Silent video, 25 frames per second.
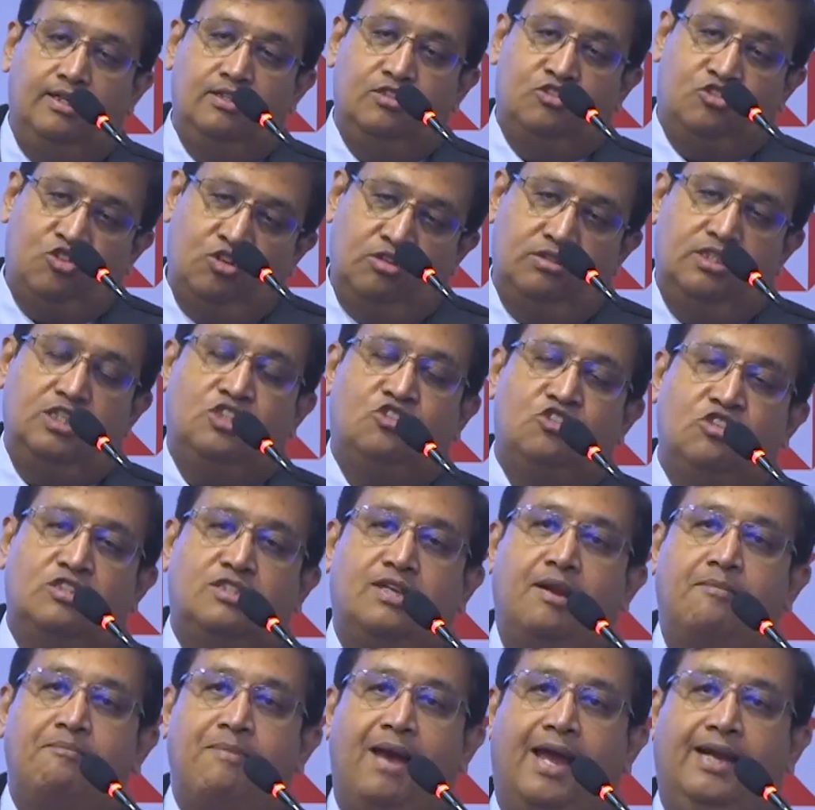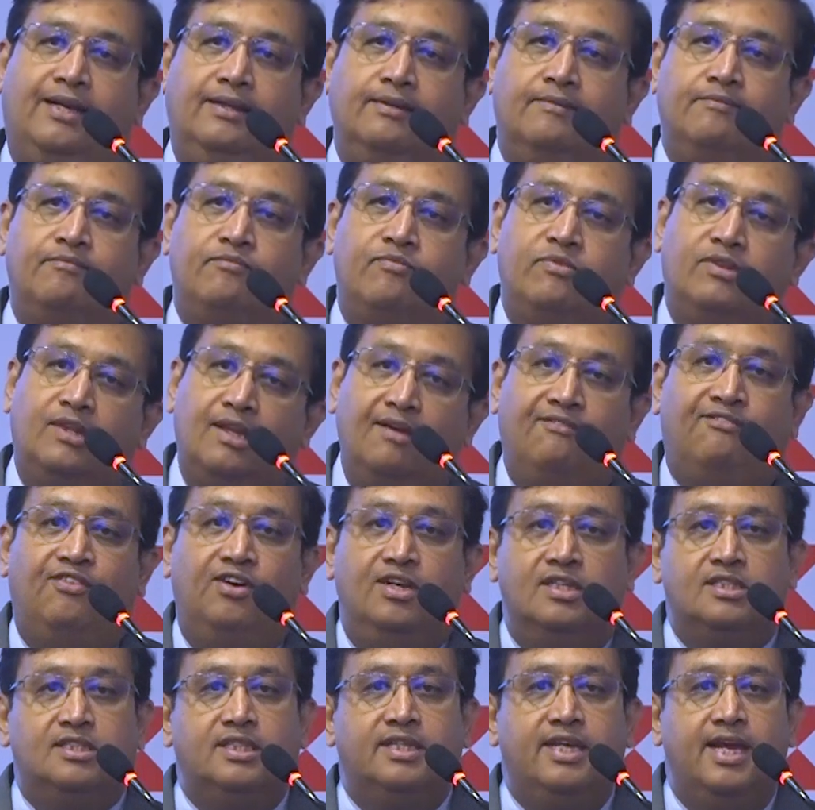so just to step back, the
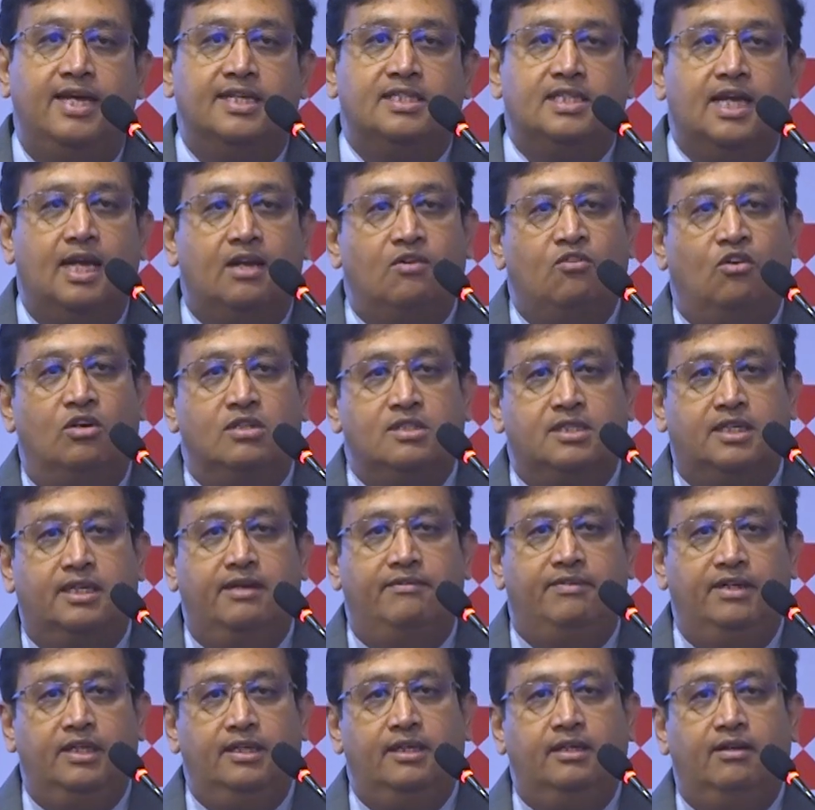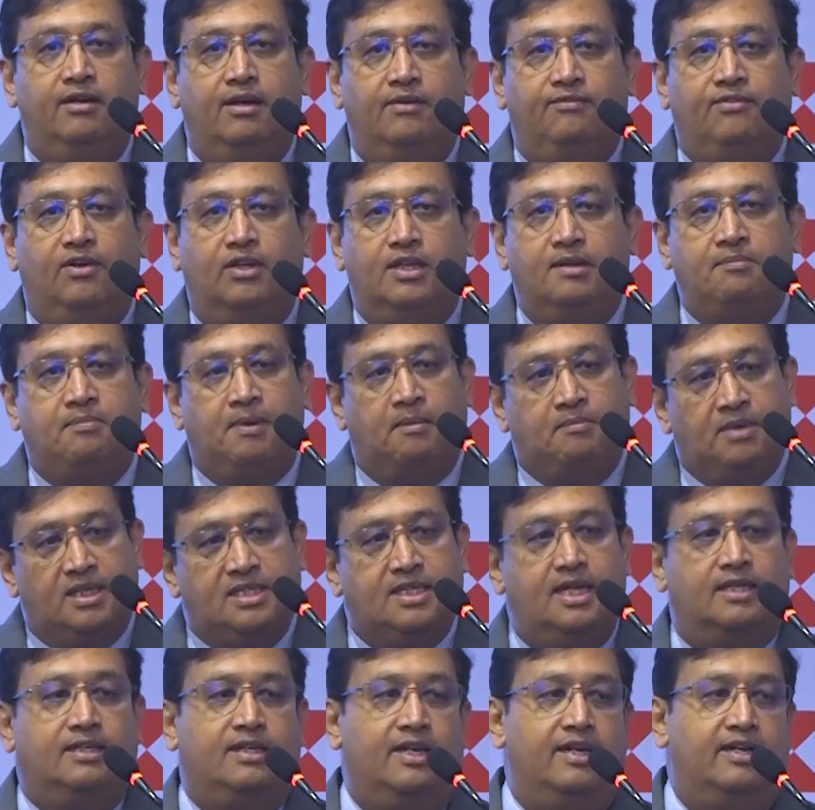first CSR was given for the public
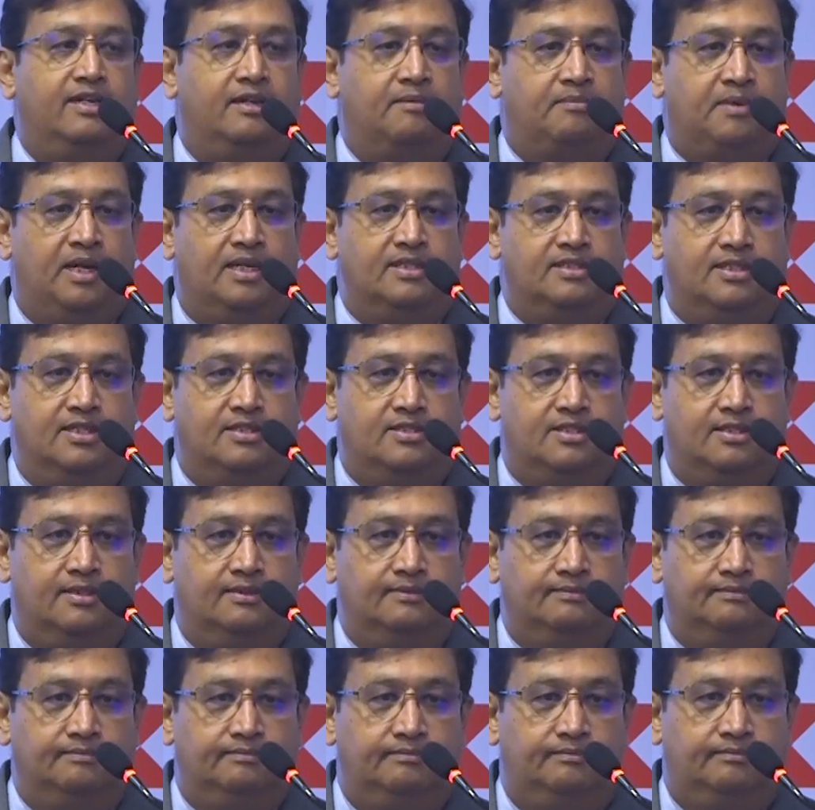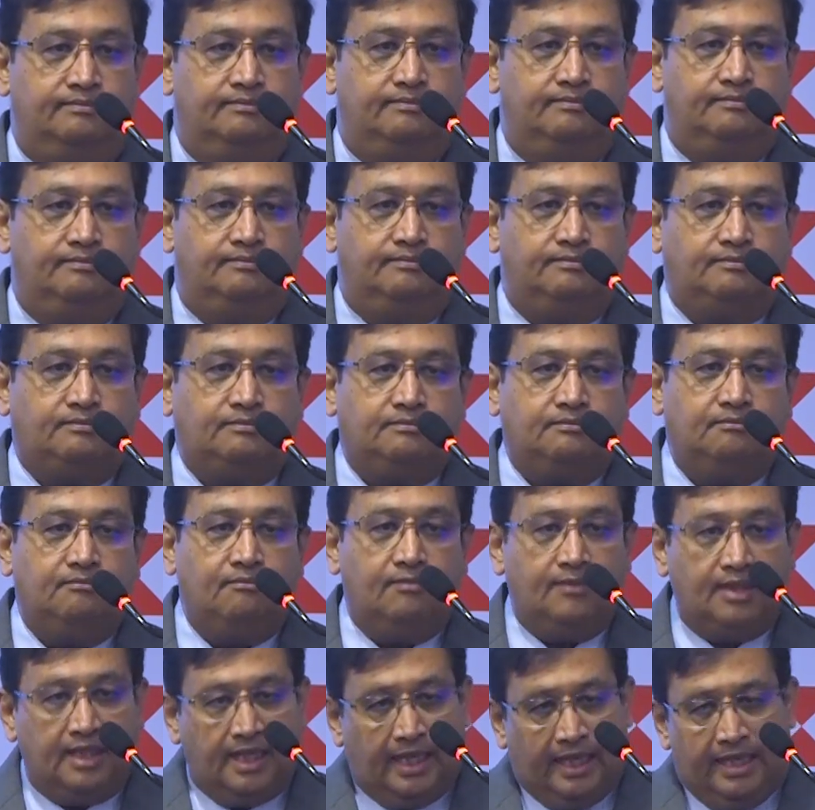sector enterprises,
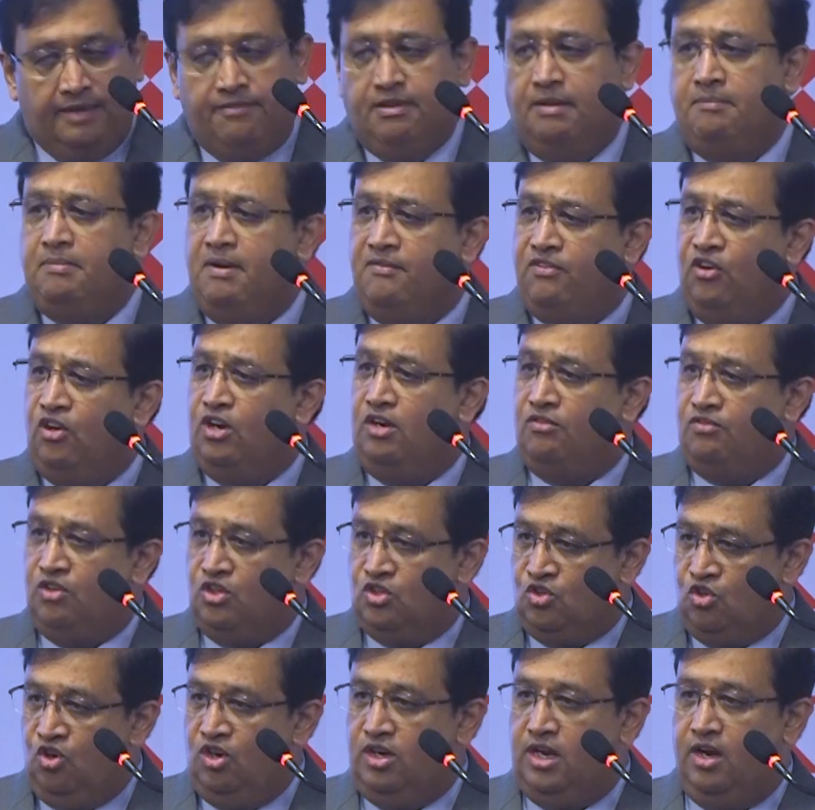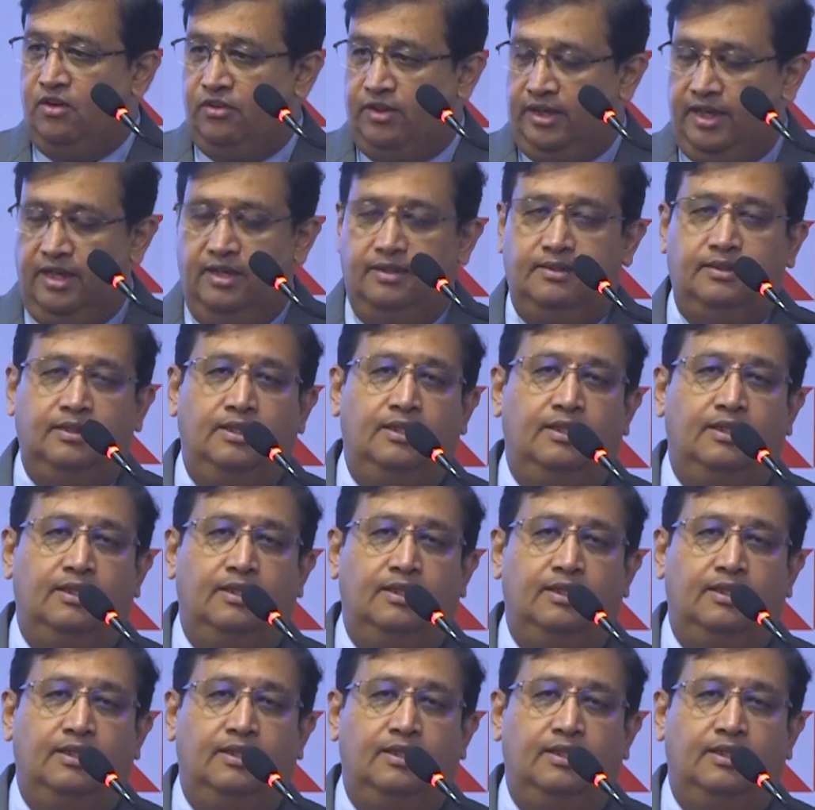even before it was rolled out here.